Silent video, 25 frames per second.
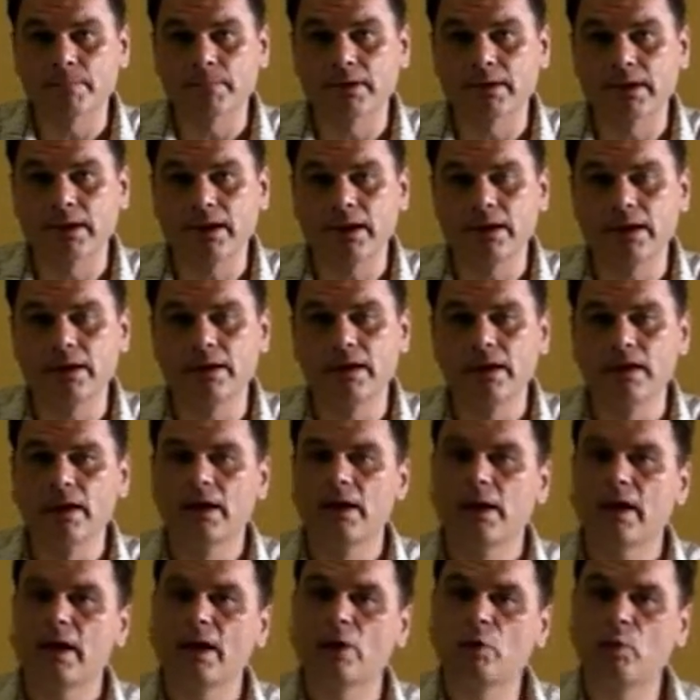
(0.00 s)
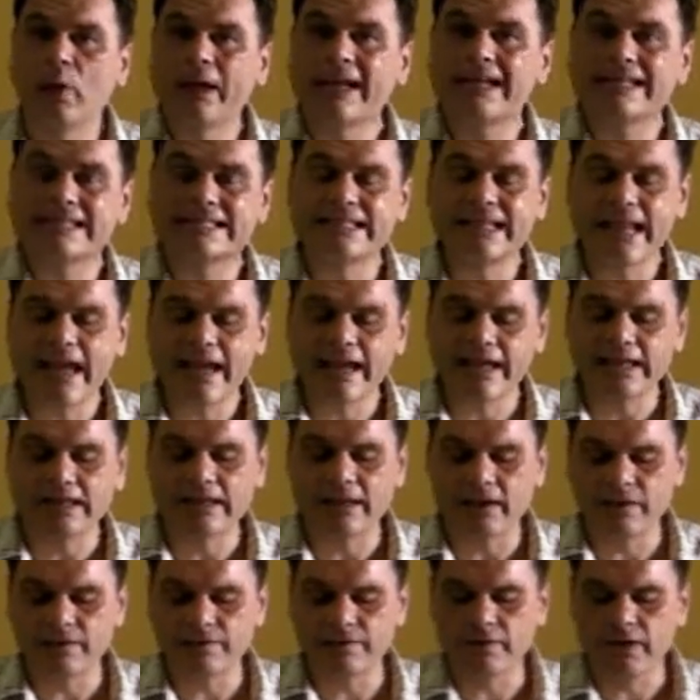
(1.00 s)
Okay, and when it's
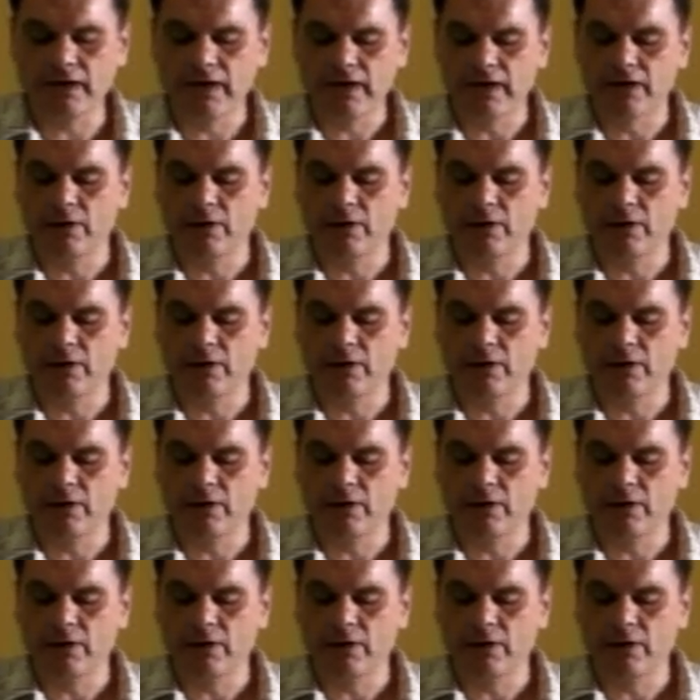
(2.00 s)
negative,